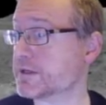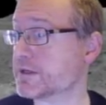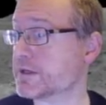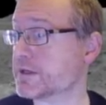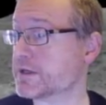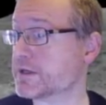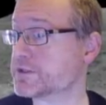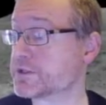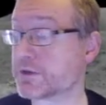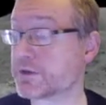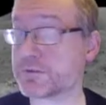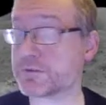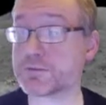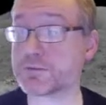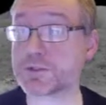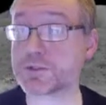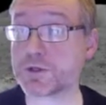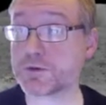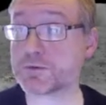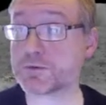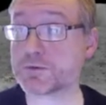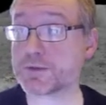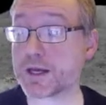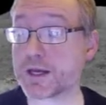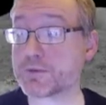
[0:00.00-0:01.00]

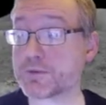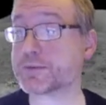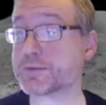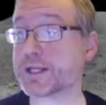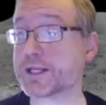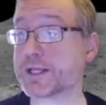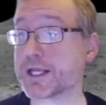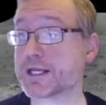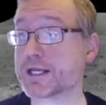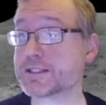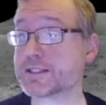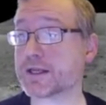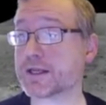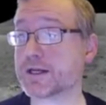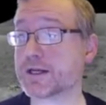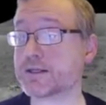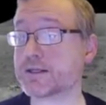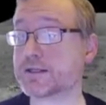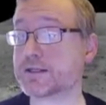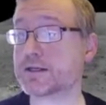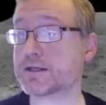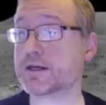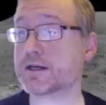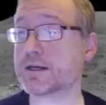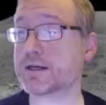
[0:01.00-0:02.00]
So that was my last
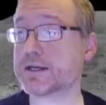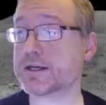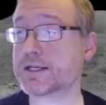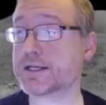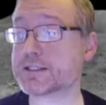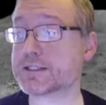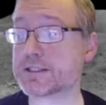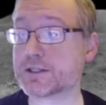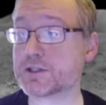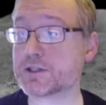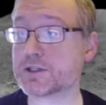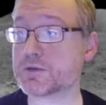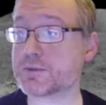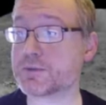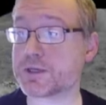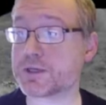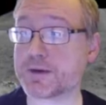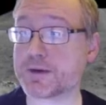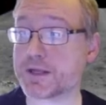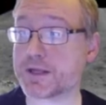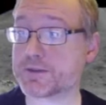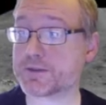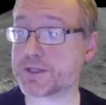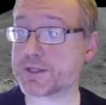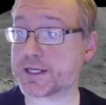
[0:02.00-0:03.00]
slide. It's a little bit
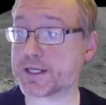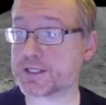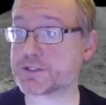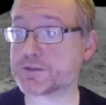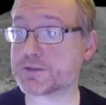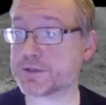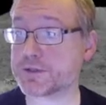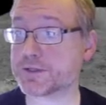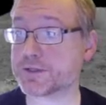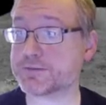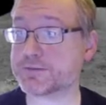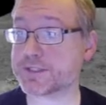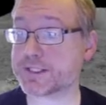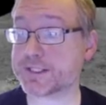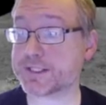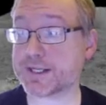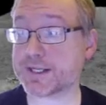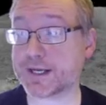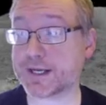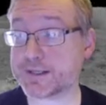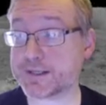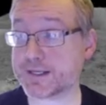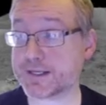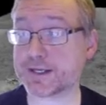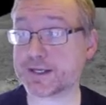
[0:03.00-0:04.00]
about the history of
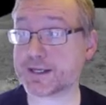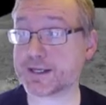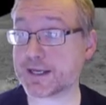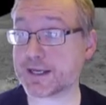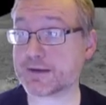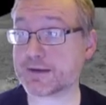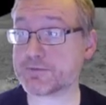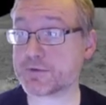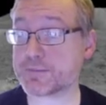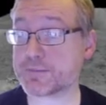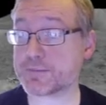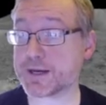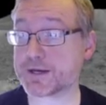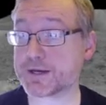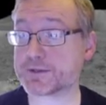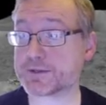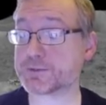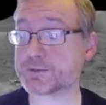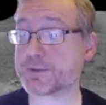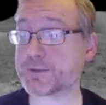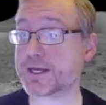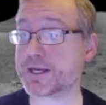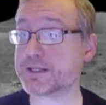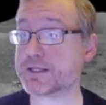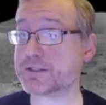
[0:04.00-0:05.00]
Dtn. It came from outer
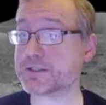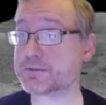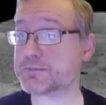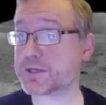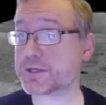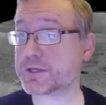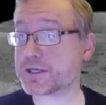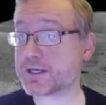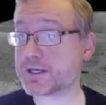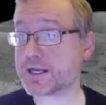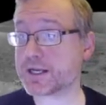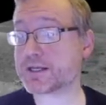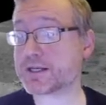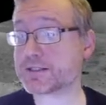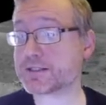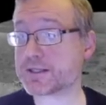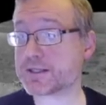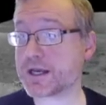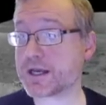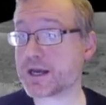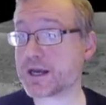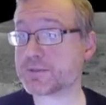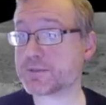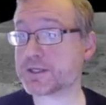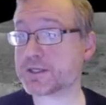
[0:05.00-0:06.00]
space, but it has
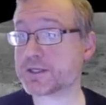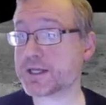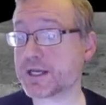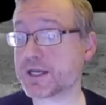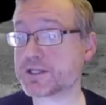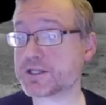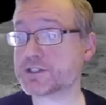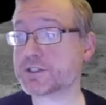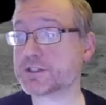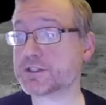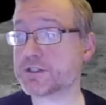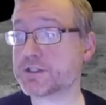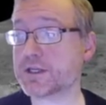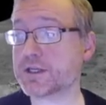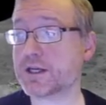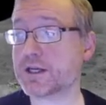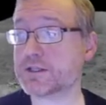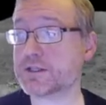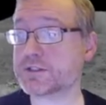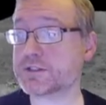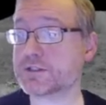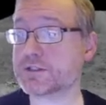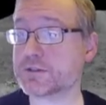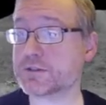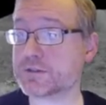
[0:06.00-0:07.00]
application
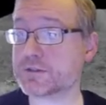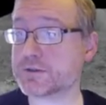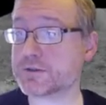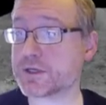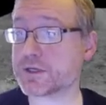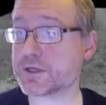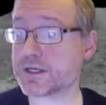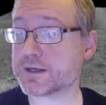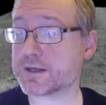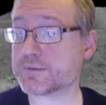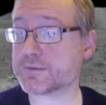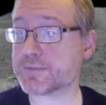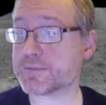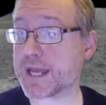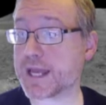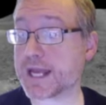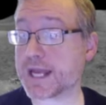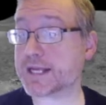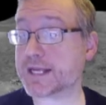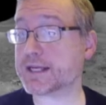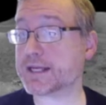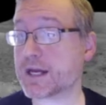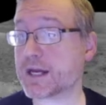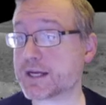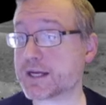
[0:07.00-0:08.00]
to
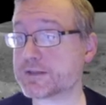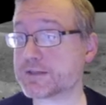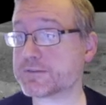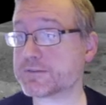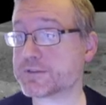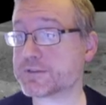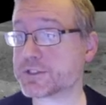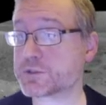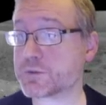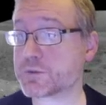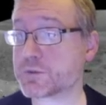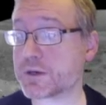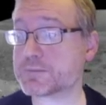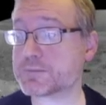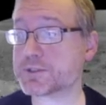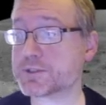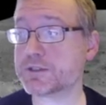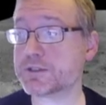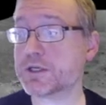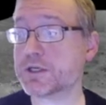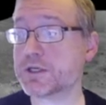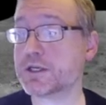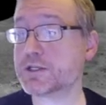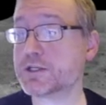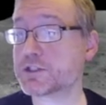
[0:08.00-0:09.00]
any kind of
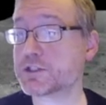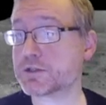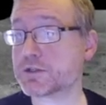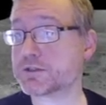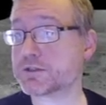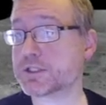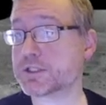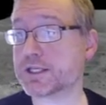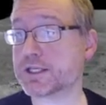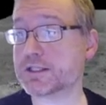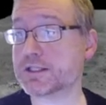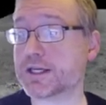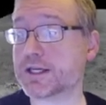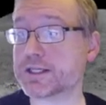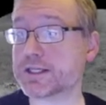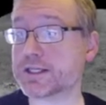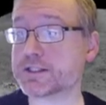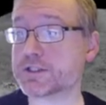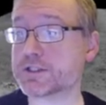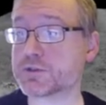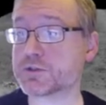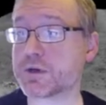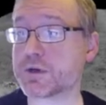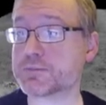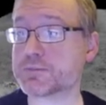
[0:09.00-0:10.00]
disruption, certainly link
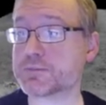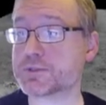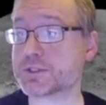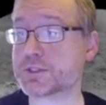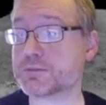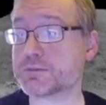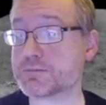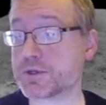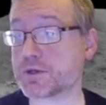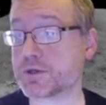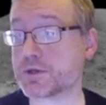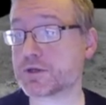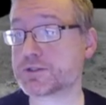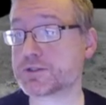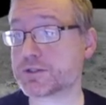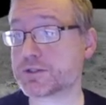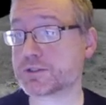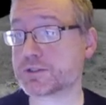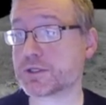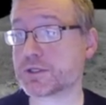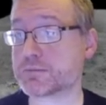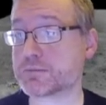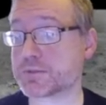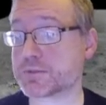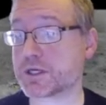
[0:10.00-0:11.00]
disruption, but also
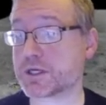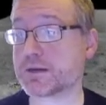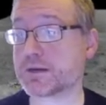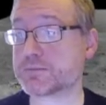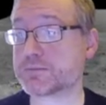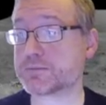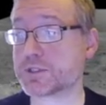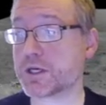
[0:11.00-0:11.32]
sometimes